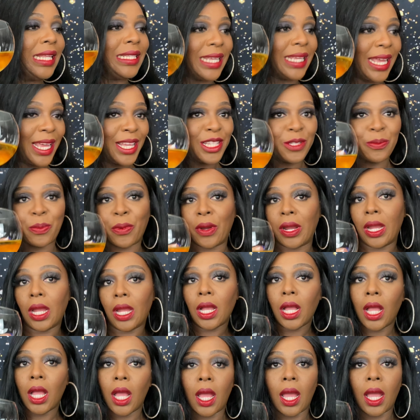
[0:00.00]
Dance
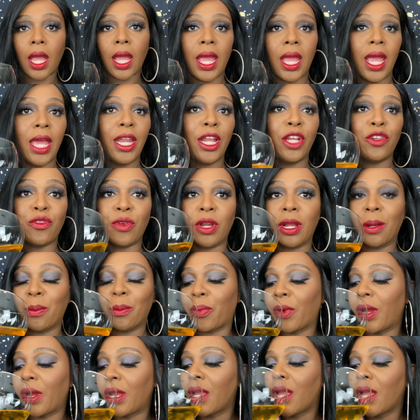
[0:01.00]
break and a drink
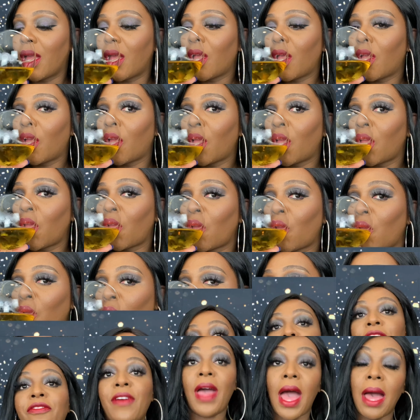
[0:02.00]
break.
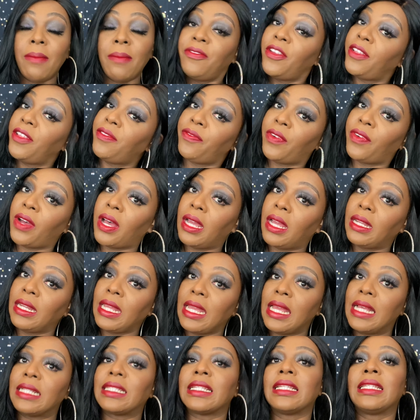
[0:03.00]
So FabFitFun
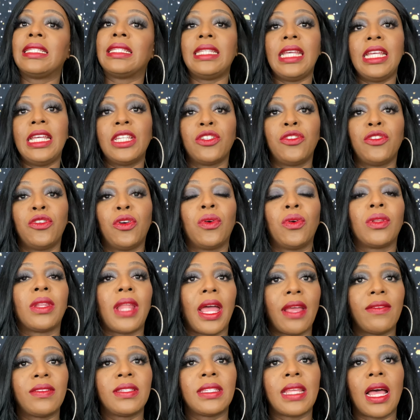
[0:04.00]
is a seasonal
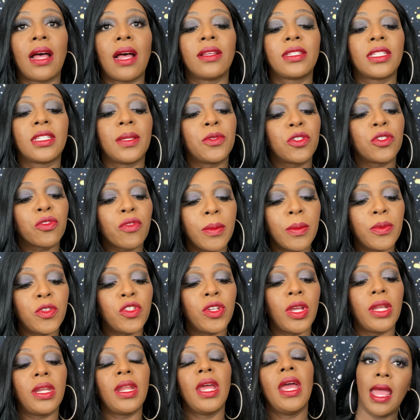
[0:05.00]
lifestyle
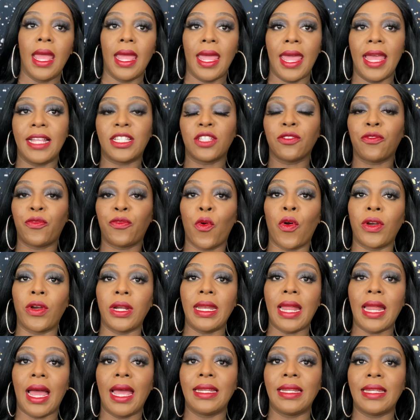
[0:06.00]
subscription. It's
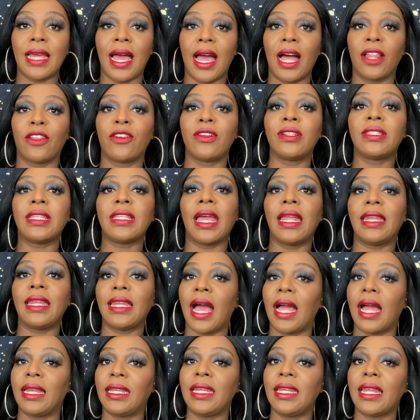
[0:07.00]

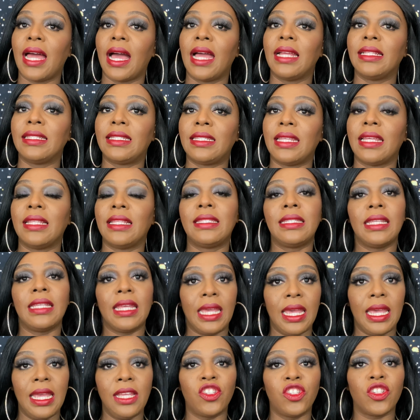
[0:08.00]
$49.99
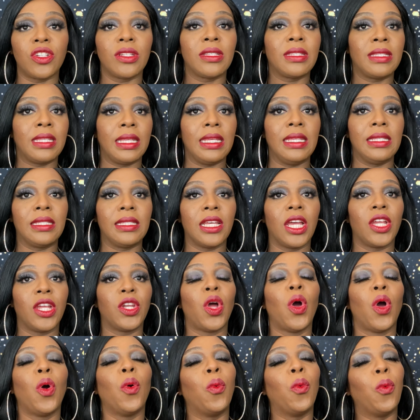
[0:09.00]
each
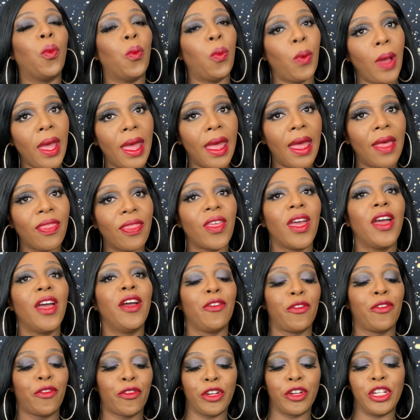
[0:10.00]
season with
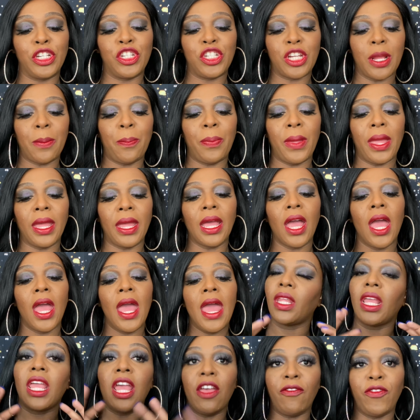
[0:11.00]
free shipping.
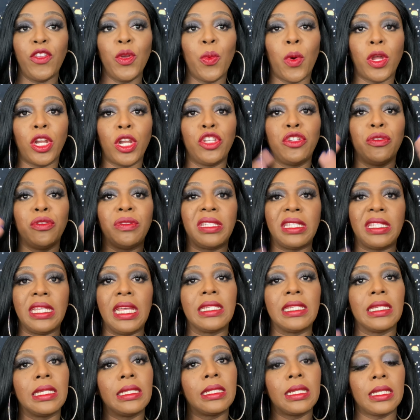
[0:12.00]
If you want to do
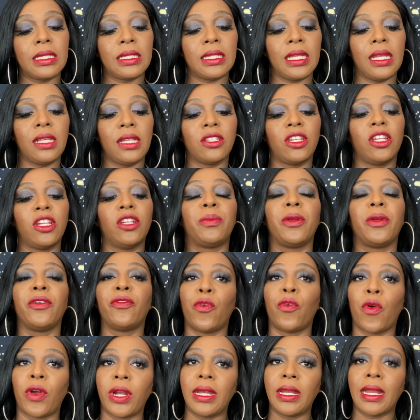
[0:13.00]
season to season, it'll be
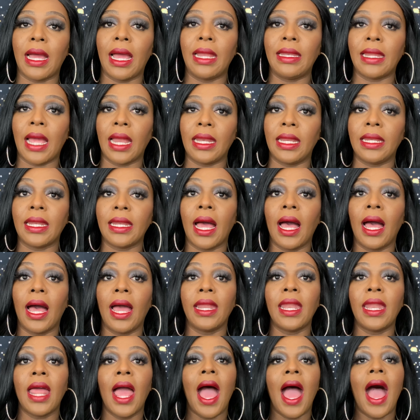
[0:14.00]

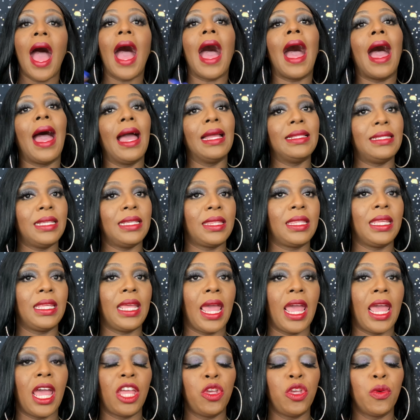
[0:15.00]
$49.99. I did the
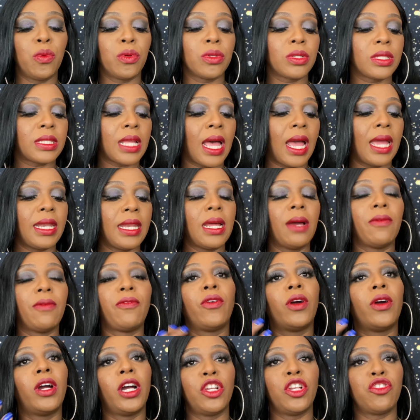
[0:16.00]
annual sign up
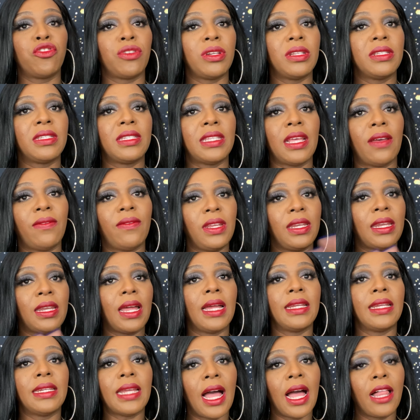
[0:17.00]
for
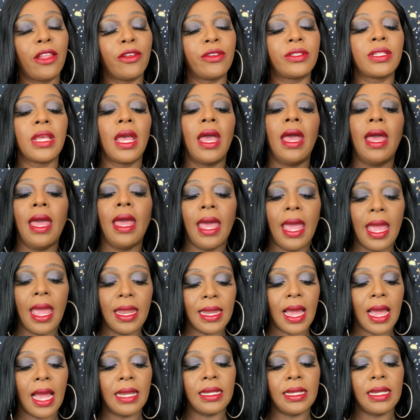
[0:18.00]

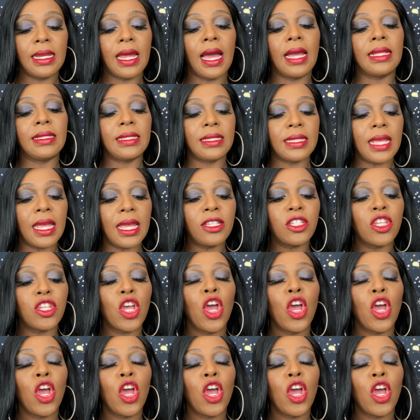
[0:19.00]
$179.99.